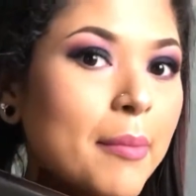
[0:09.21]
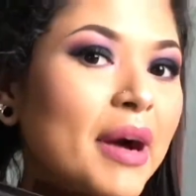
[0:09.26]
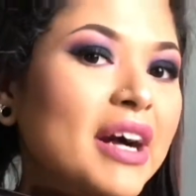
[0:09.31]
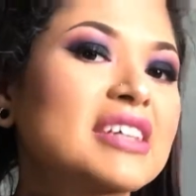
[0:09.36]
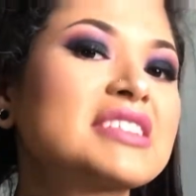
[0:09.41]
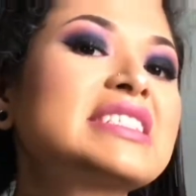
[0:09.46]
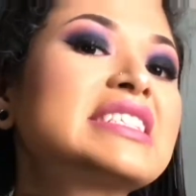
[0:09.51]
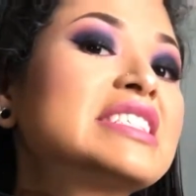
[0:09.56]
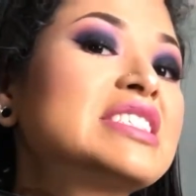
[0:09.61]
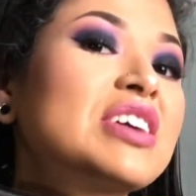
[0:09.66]

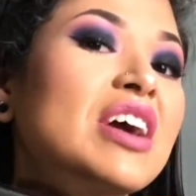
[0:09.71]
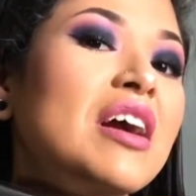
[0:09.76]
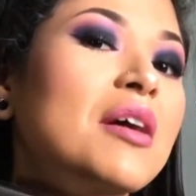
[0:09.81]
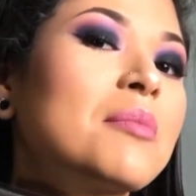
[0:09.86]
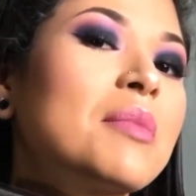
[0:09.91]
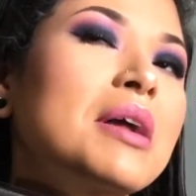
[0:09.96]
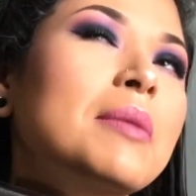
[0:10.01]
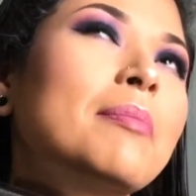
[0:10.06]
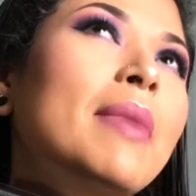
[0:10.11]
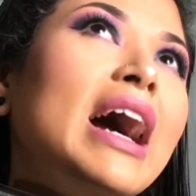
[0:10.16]
BoxyCharm
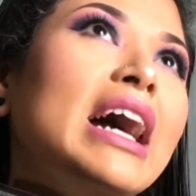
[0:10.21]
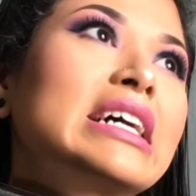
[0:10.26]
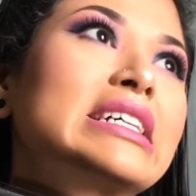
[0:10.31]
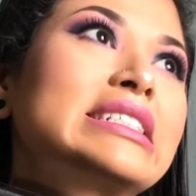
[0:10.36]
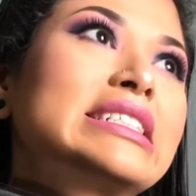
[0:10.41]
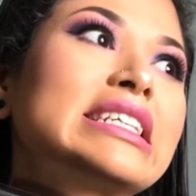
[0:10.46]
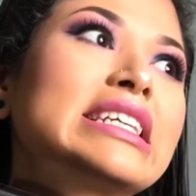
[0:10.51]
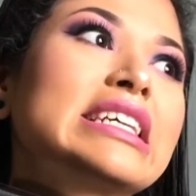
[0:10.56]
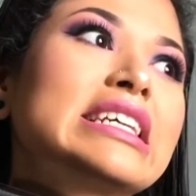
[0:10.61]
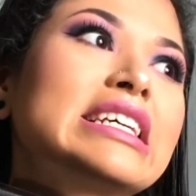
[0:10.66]

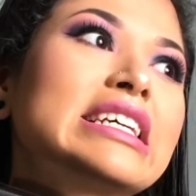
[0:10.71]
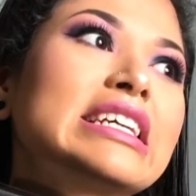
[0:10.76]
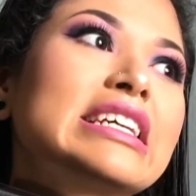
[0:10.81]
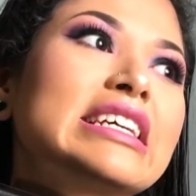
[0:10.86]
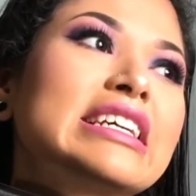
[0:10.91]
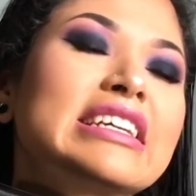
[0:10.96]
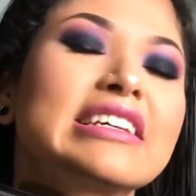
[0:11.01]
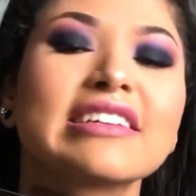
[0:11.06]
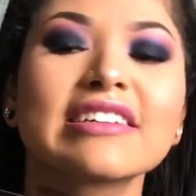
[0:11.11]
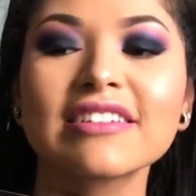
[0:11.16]

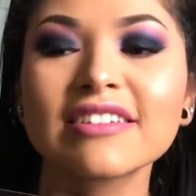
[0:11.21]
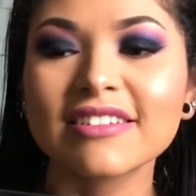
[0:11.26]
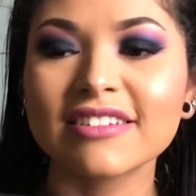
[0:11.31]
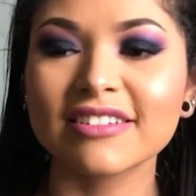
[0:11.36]
unboxing.